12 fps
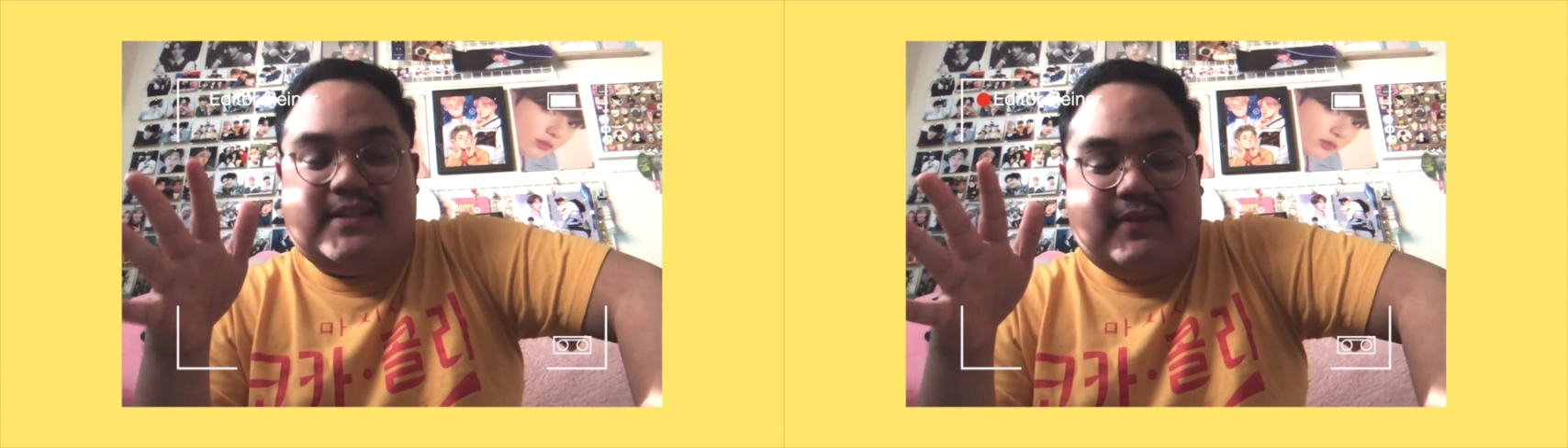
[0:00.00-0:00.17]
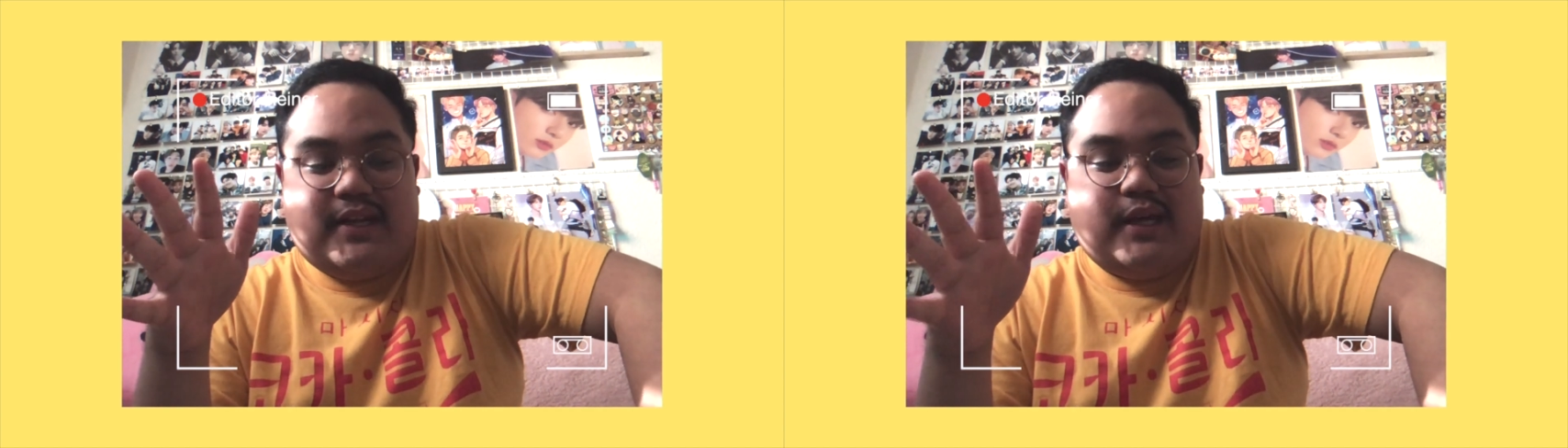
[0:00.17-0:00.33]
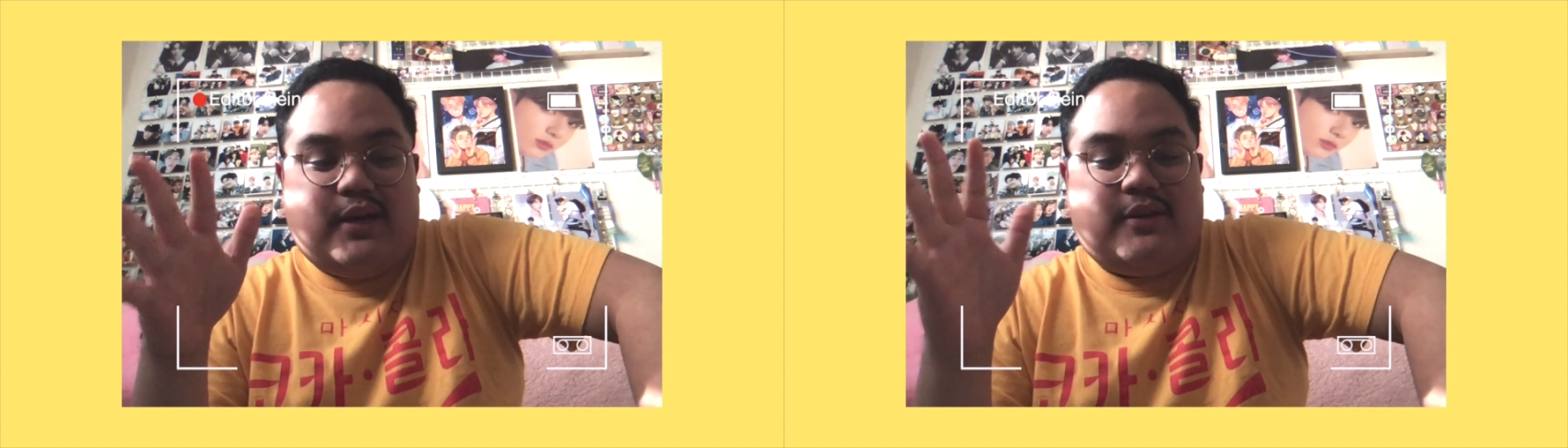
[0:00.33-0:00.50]

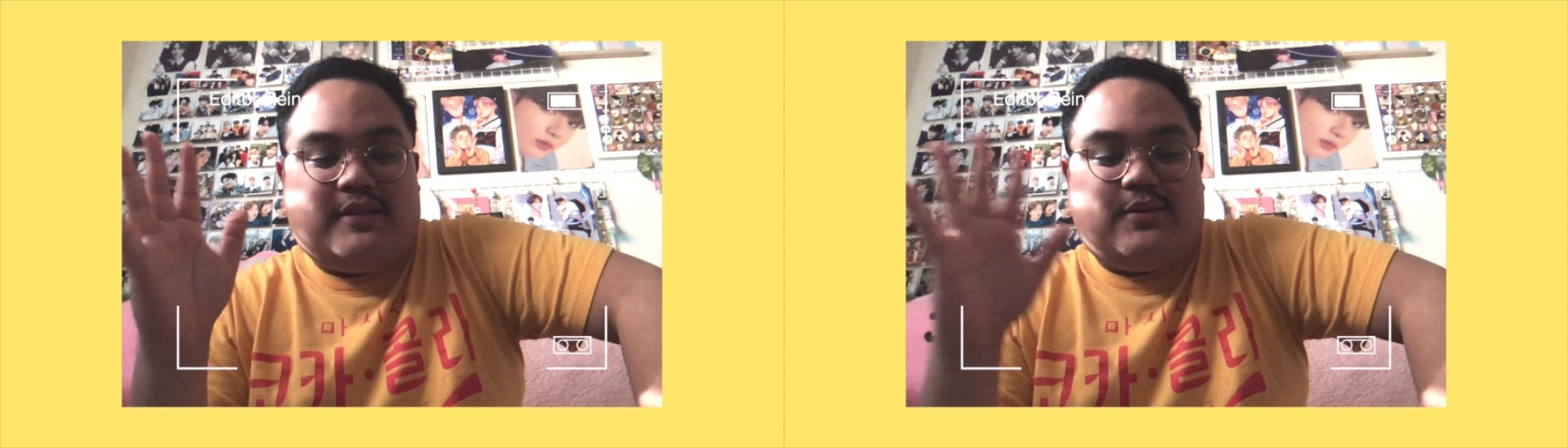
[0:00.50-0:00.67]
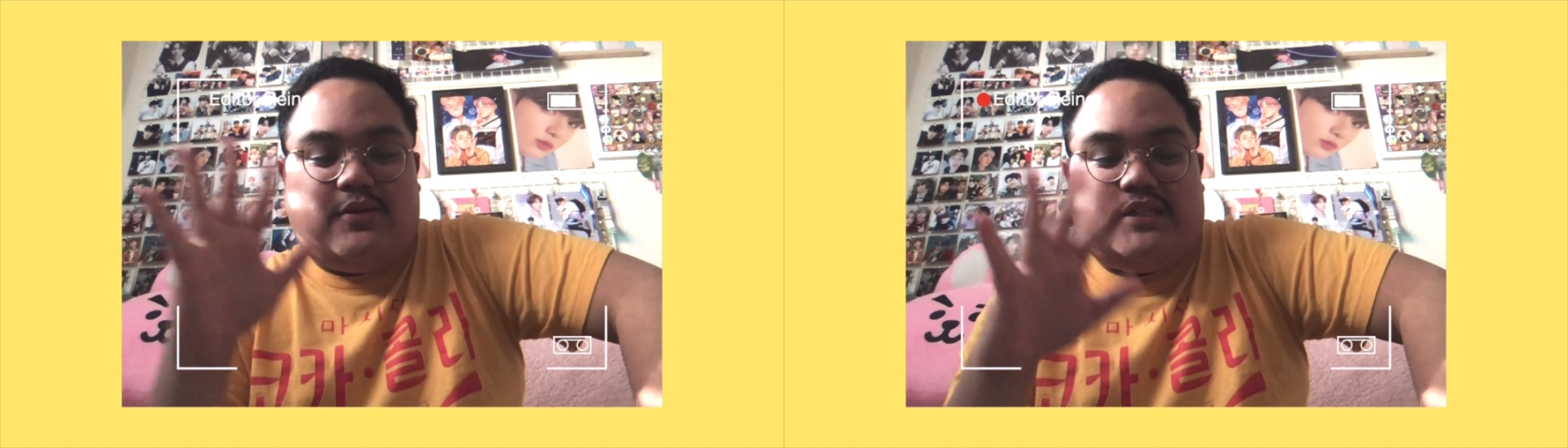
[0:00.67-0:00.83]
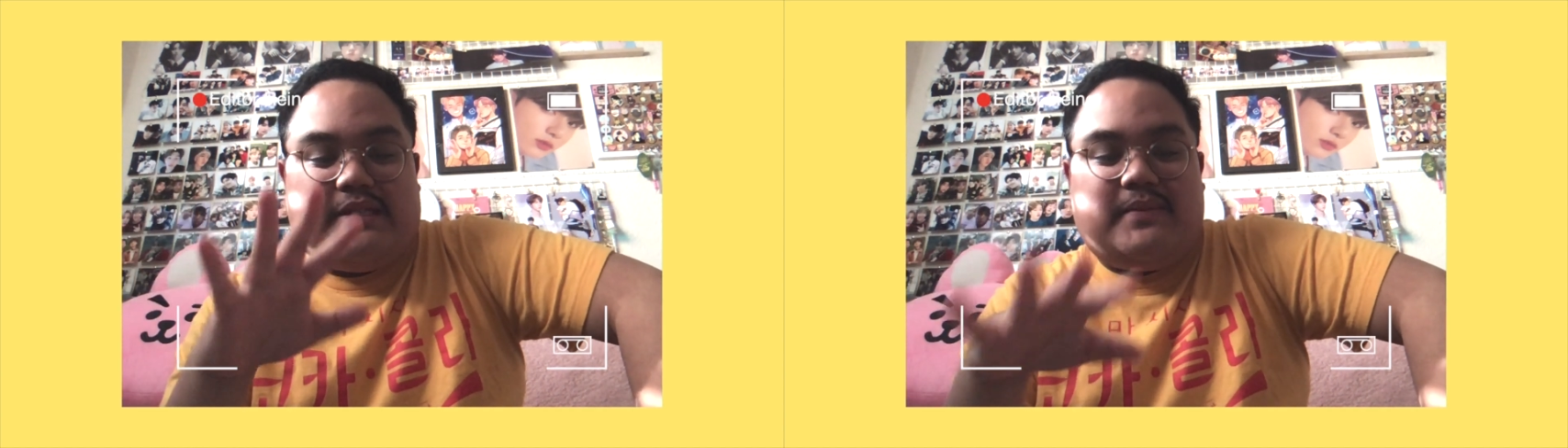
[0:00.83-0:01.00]
video is
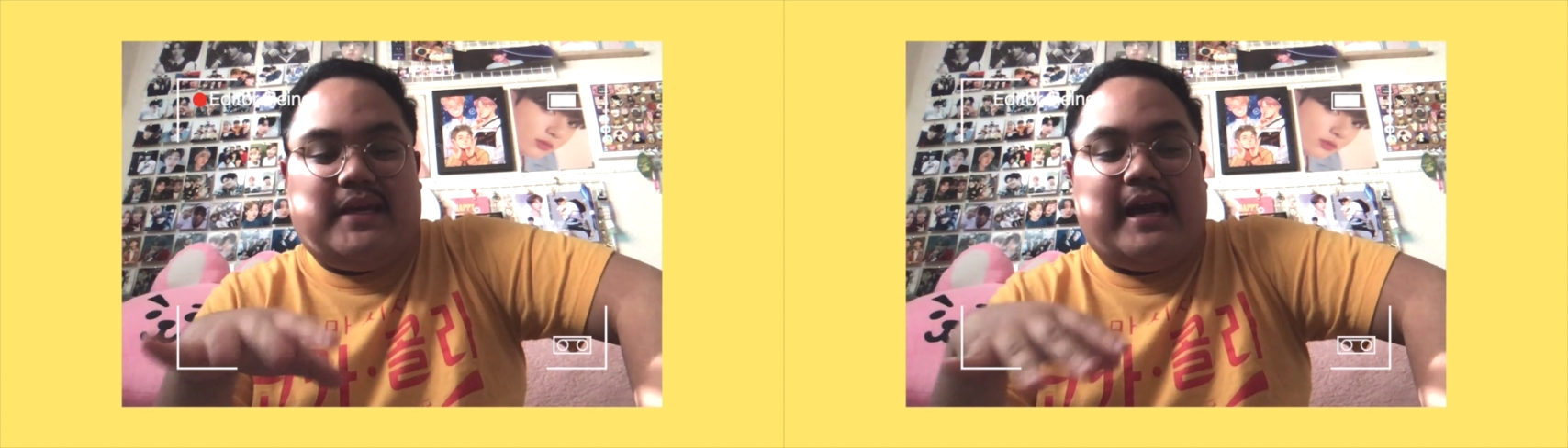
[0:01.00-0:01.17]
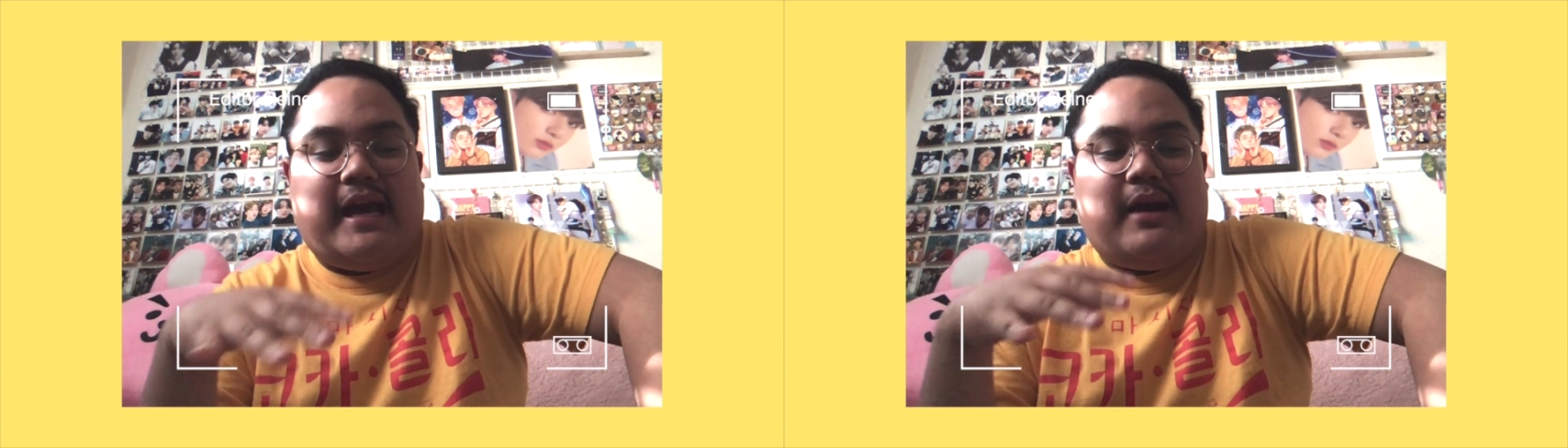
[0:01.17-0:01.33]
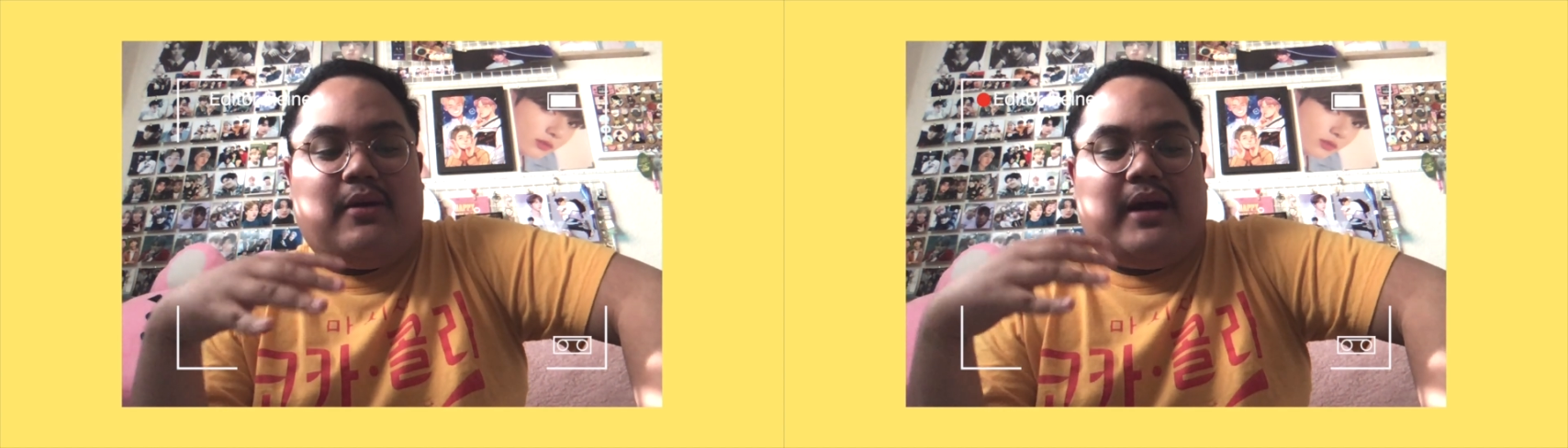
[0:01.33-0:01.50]
going to be how